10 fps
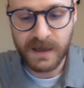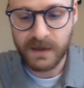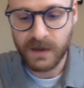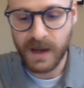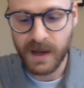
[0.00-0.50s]

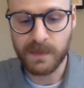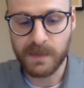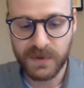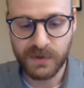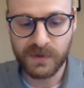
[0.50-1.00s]
a
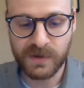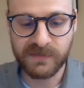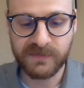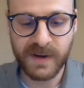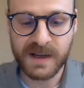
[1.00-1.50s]
pure
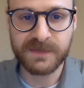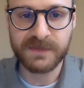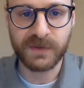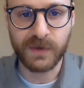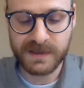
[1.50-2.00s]

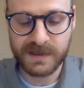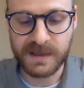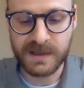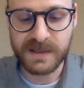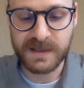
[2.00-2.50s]

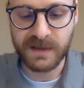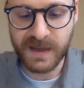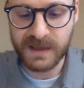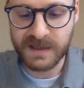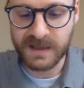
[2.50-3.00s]
phosphorescence of
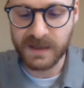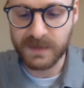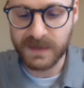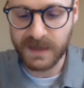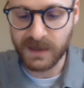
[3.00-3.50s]
things in
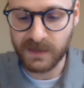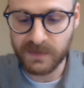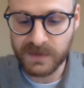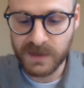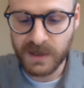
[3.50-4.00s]

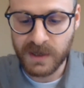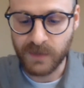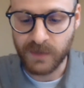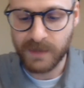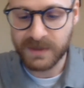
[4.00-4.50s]
themselves.
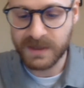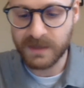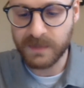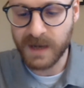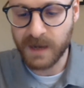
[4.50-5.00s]
Robinson
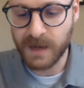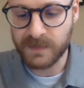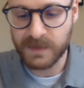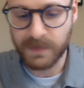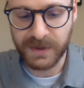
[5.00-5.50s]

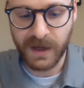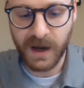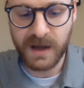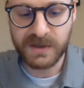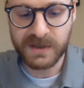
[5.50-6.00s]
becomes but the
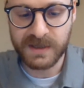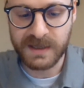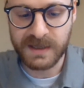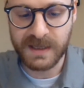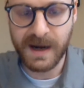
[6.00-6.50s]
consciousness
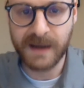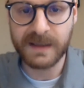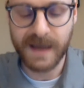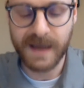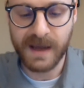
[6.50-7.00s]
the island
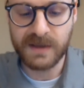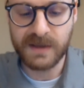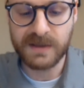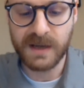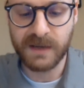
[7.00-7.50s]
has
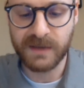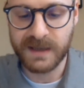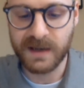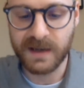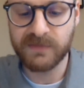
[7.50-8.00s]
of
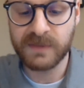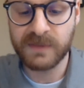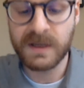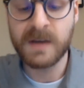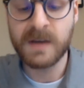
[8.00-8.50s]
itself,
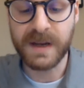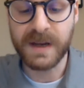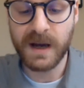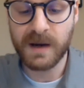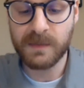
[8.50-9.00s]

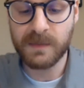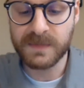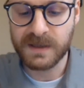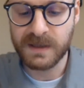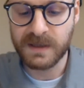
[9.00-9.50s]
becomes
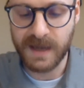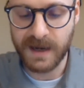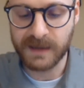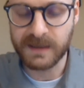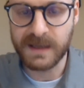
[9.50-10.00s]
the
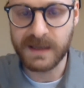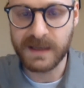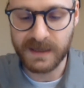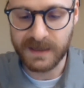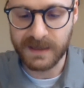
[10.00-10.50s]
island in
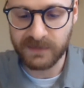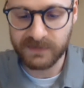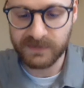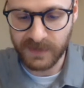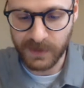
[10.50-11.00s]
itself,
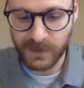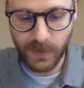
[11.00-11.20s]
unquote.